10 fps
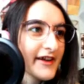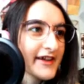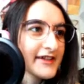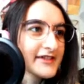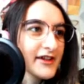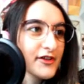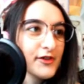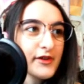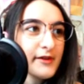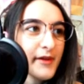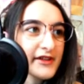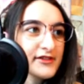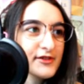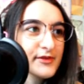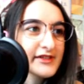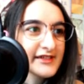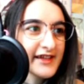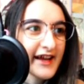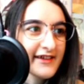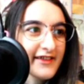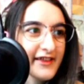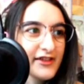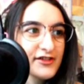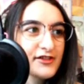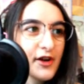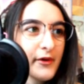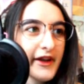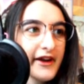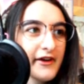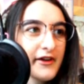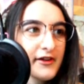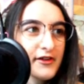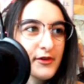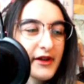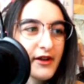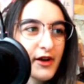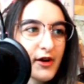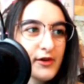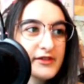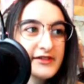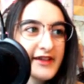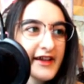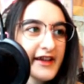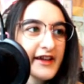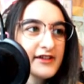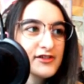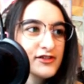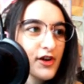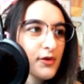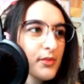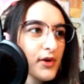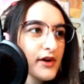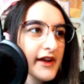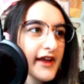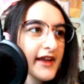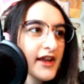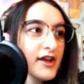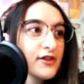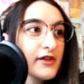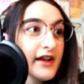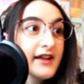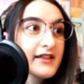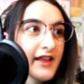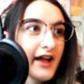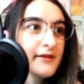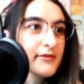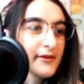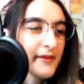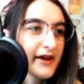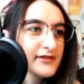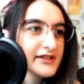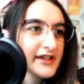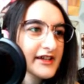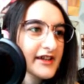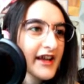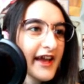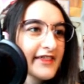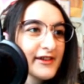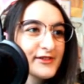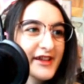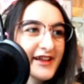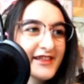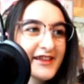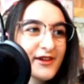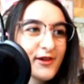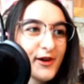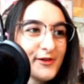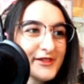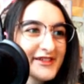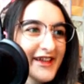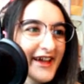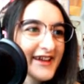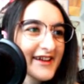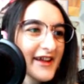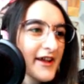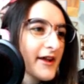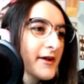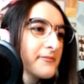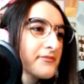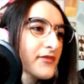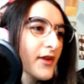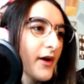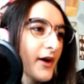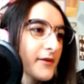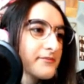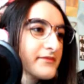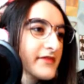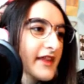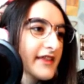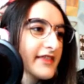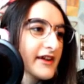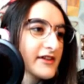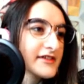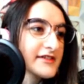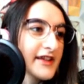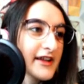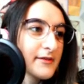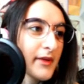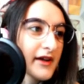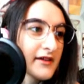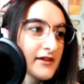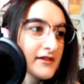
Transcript: is Yukimatsu, which is kind of like the snowy area. You can go skiing, snowboarding, you can climb the mountain, and there's like a little onsen. Then there's Senbamachi,